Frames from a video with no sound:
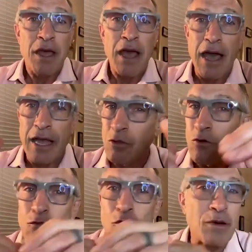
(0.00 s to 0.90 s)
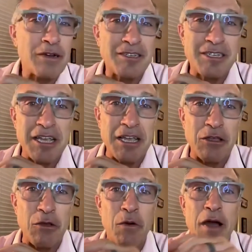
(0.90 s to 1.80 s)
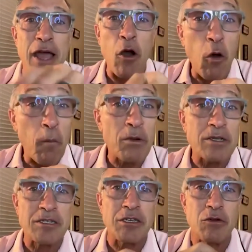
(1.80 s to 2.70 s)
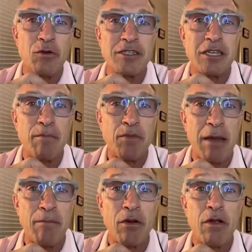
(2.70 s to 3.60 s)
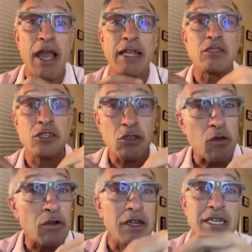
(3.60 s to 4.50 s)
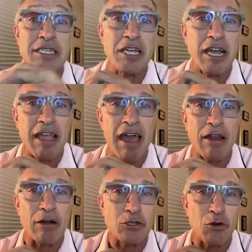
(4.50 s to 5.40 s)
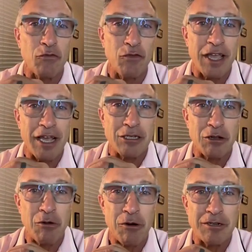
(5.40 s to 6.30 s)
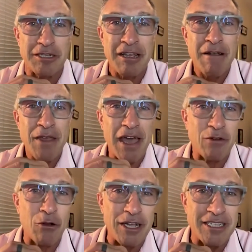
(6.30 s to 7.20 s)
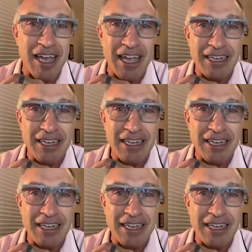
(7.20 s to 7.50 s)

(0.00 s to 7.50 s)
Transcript: I look forward to seeing you. I hope we see you in September and certainly check out our certification course. Have a great day.